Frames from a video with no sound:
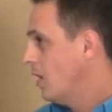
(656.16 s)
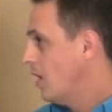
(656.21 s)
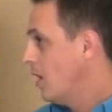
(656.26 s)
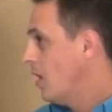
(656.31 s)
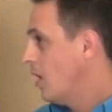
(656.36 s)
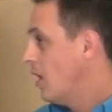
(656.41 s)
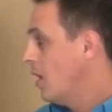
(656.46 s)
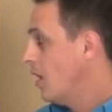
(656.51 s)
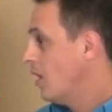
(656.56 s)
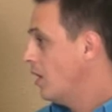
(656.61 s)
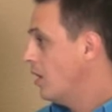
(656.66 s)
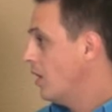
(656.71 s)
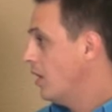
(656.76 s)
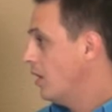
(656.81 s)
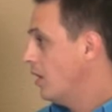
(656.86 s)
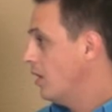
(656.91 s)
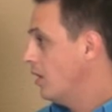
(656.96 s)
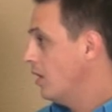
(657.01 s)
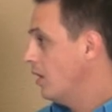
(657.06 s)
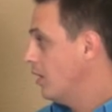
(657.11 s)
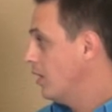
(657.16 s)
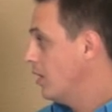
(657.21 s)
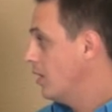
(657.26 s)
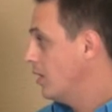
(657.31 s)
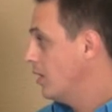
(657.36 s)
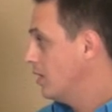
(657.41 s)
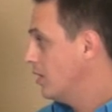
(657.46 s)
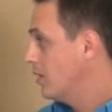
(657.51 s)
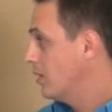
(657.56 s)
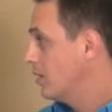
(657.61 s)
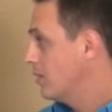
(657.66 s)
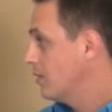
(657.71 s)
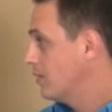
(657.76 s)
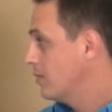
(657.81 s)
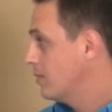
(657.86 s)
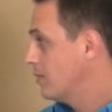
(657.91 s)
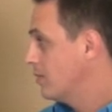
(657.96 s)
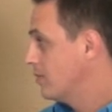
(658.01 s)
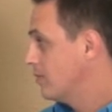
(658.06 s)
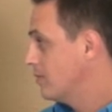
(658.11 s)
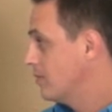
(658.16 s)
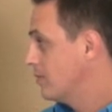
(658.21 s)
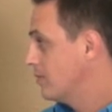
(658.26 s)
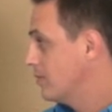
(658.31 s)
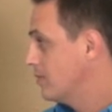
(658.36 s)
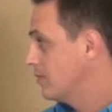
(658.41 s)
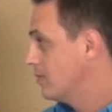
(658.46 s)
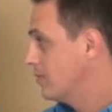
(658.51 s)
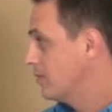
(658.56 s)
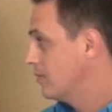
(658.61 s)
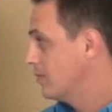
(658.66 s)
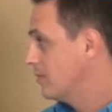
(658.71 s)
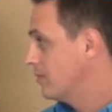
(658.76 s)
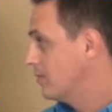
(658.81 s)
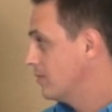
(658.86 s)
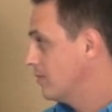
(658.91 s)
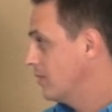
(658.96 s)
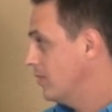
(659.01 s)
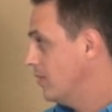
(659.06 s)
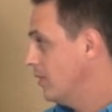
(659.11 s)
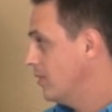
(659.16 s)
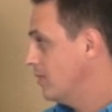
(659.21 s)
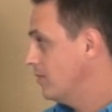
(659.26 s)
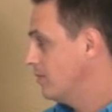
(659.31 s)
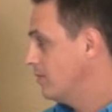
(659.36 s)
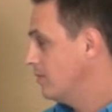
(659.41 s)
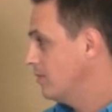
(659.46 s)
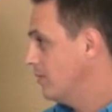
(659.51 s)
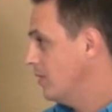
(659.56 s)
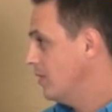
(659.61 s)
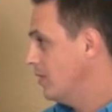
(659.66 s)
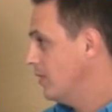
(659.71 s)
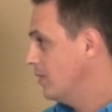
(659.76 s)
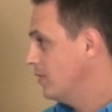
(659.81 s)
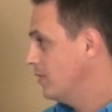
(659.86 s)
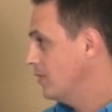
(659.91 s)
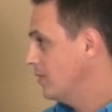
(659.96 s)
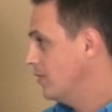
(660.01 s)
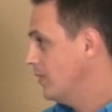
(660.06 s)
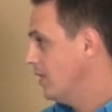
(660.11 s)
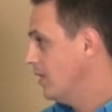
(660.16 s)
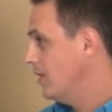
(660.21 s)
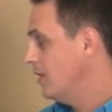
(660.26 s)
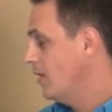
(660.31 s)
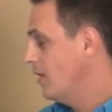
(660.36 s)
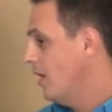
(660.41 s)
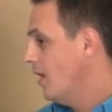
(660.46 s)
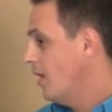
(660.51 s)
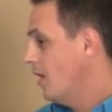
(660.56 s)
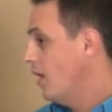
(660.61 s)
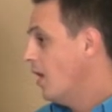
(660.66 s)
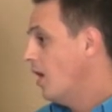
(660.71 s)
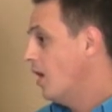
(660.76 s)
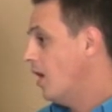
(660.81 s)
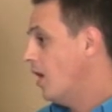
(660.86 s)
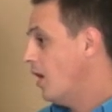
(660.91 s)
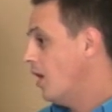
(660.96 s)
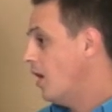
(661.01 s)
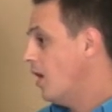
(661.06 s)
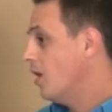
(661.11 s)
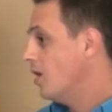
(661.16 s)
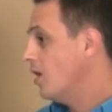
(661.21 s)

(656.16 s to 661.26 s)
The person shown says nothing.